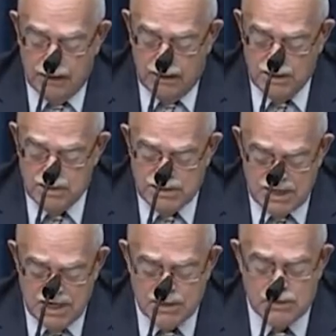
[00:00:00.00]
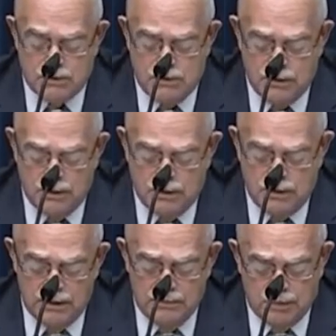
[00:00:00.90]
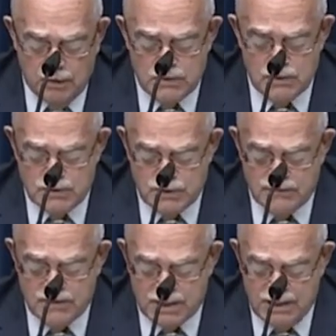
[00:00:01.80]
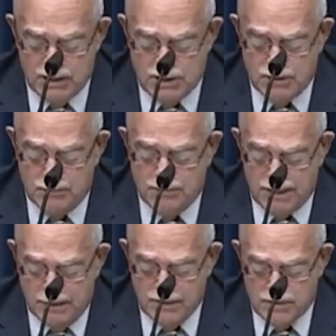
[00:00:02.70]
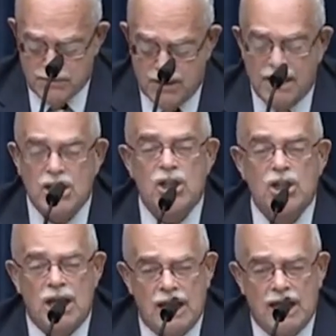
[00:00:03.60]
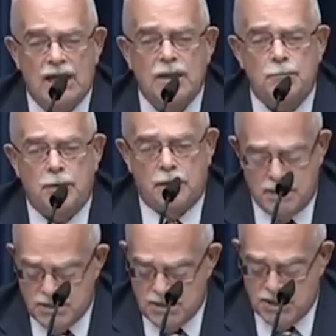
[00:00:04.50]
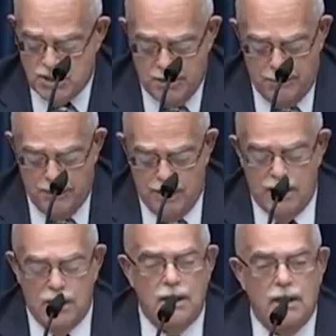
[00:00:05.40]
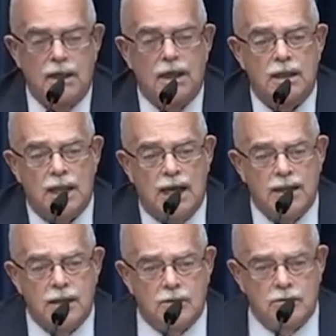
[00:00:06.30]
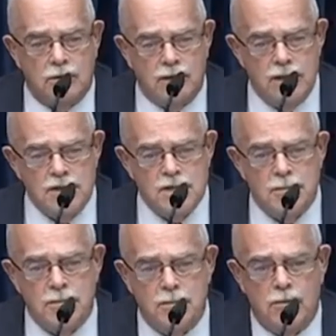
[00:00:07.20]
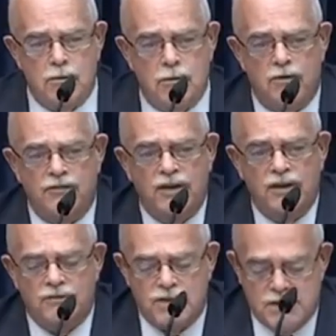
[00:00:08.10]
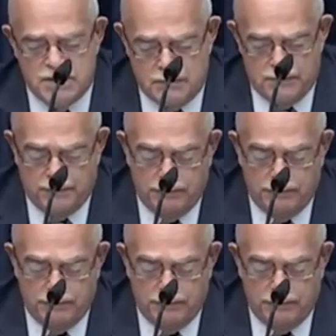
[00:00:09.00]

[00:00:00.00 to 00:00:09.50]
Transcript: It's essential that Postal Service leadership demonstrate nonpartisanship and not cronyism or favoritism